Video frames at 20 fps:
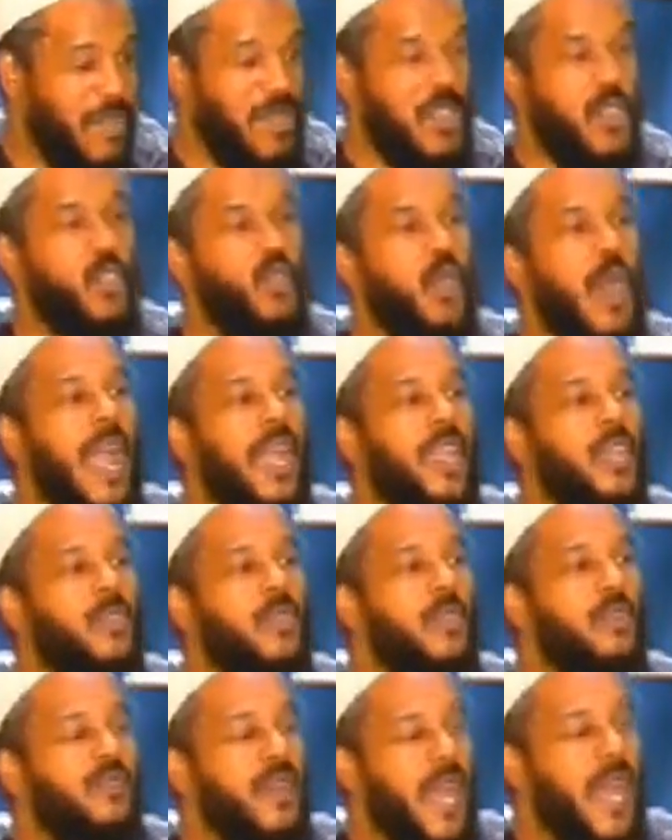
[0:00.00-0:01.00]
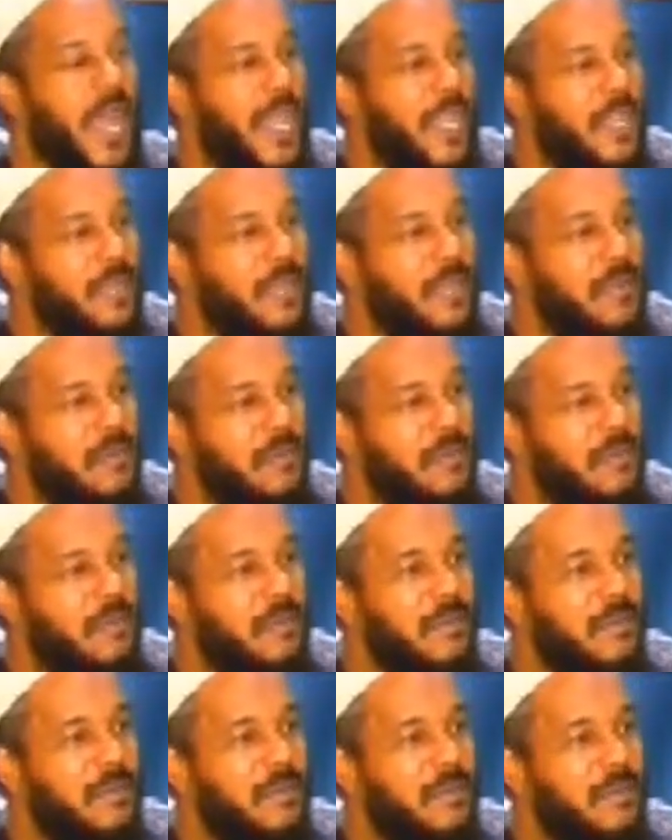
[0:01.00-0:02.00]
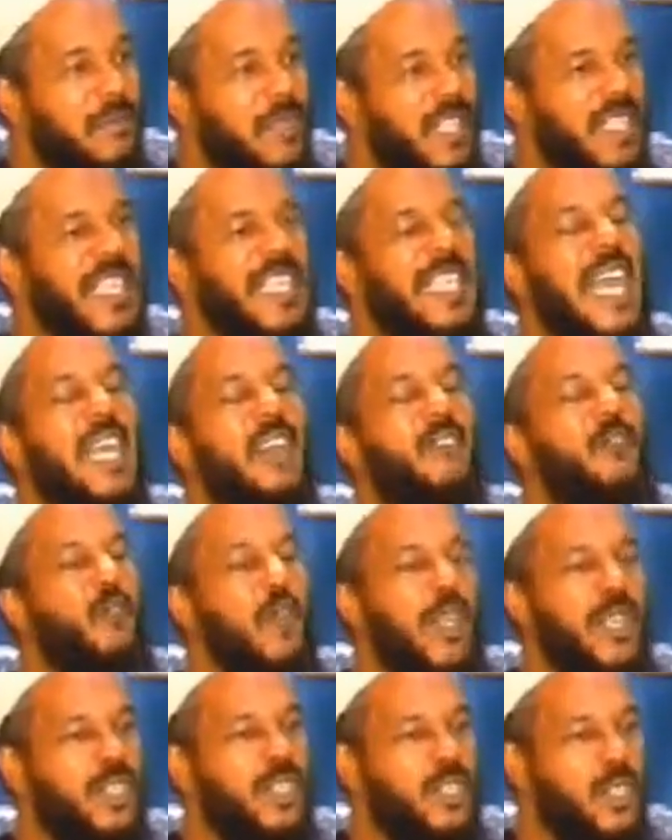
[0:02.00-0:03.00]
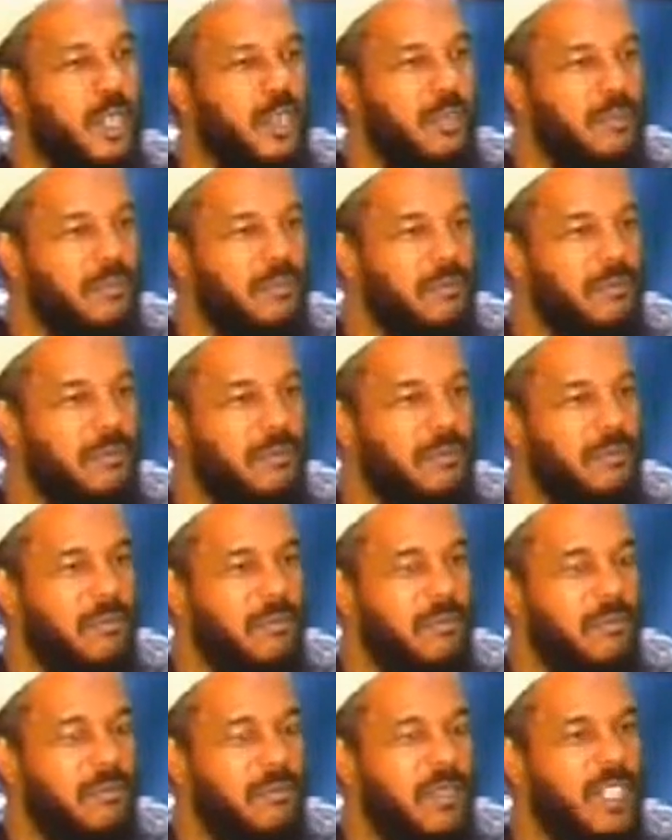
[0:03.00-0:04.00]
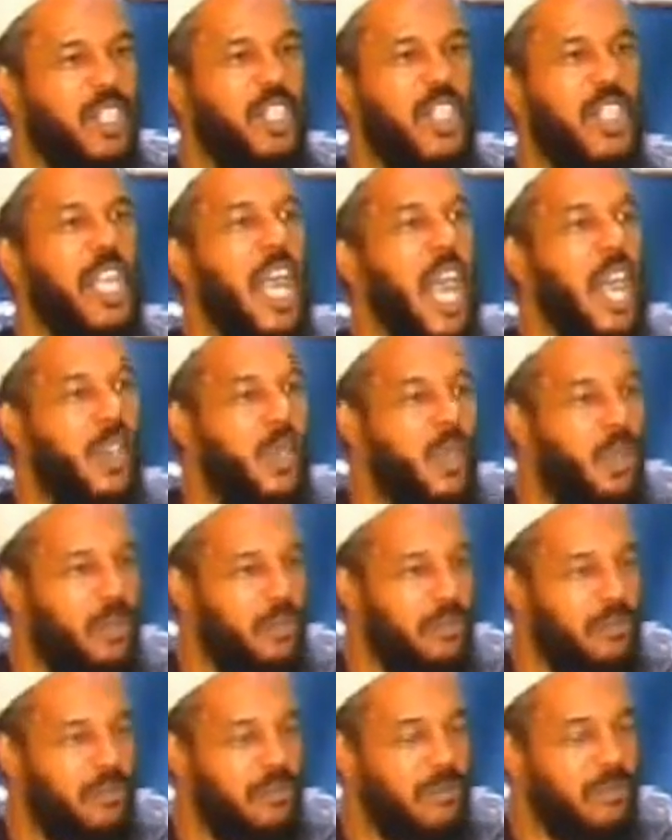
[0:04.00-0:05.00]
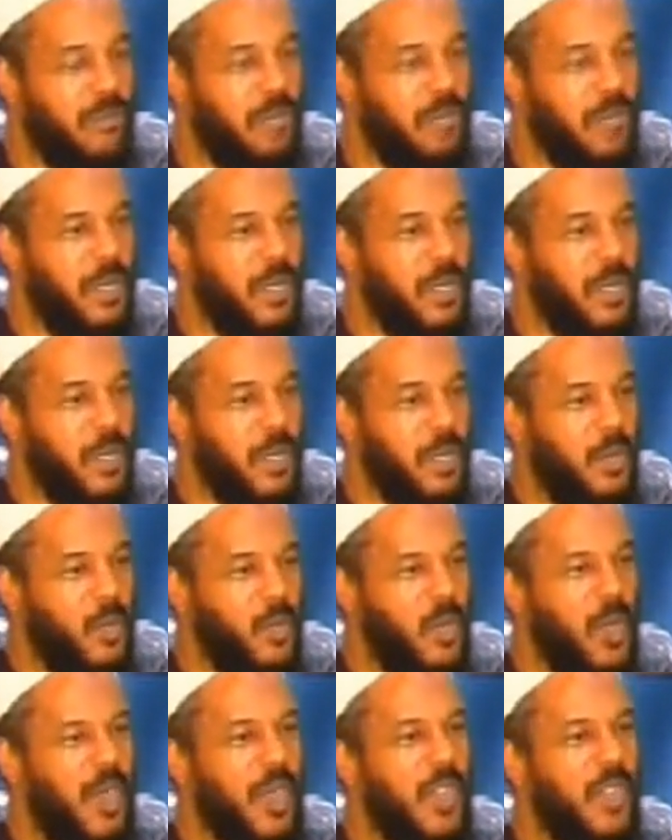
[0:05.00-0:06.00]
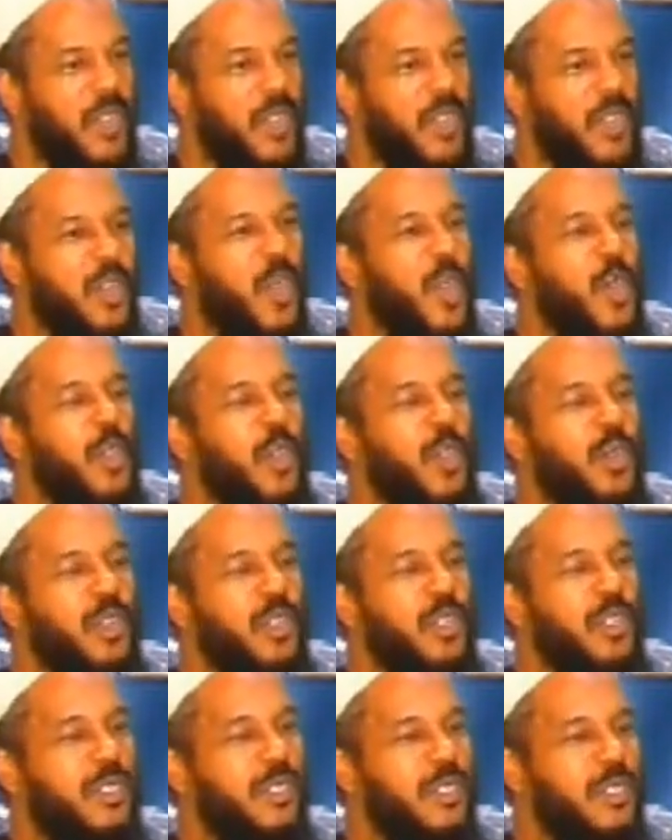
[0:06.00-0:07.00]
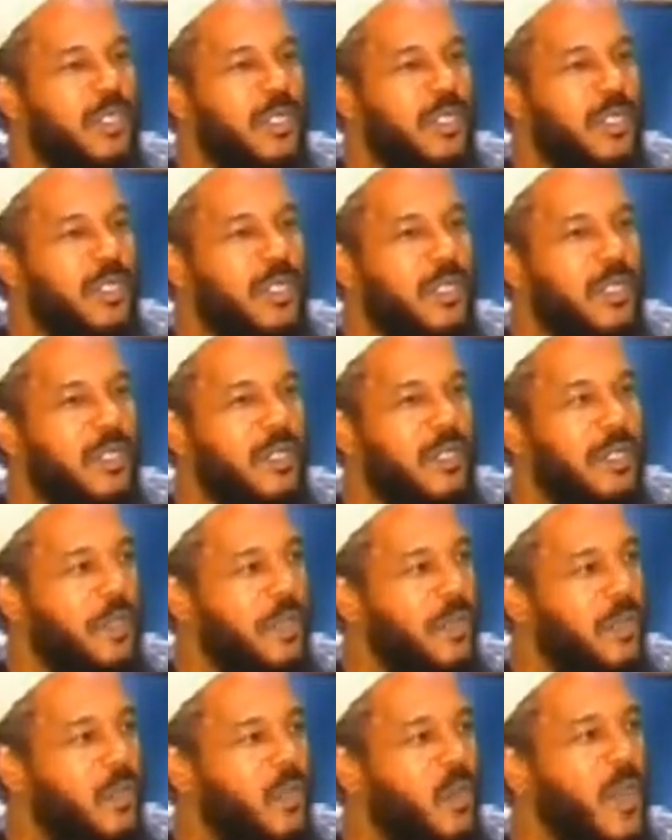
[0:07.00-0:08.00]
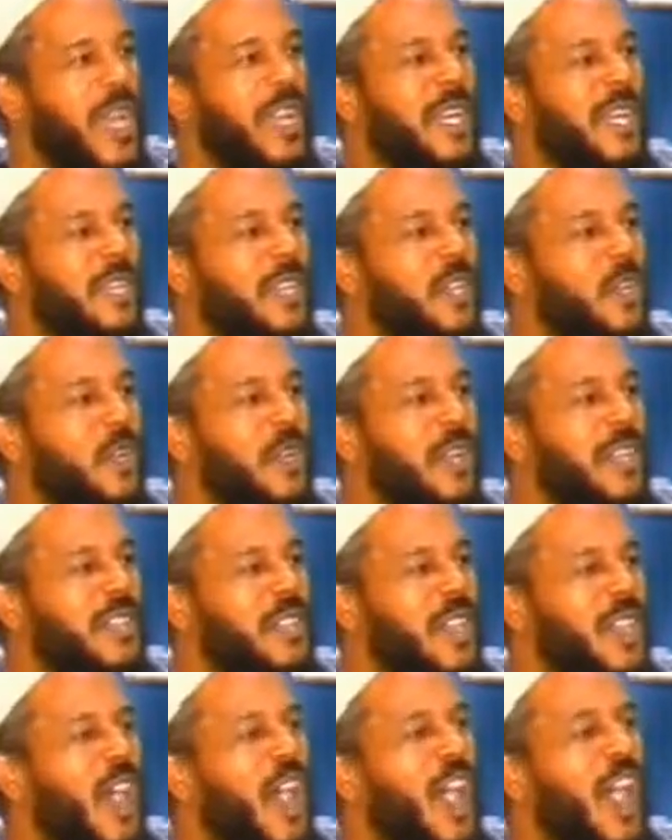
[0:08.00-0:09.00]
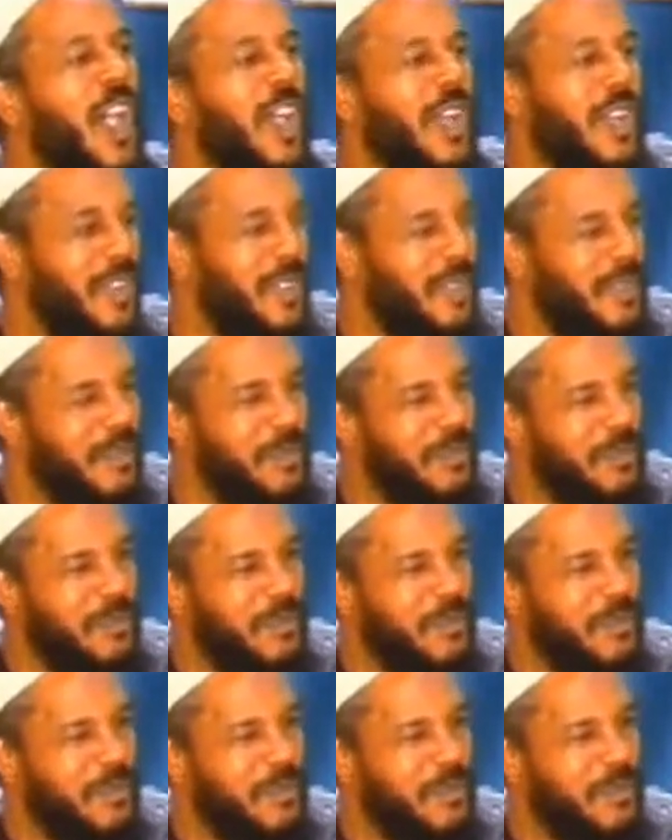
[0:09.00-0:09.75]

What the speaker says: This is why you will find in the dead of winter in Chicago, where the cold wind known as the hawk,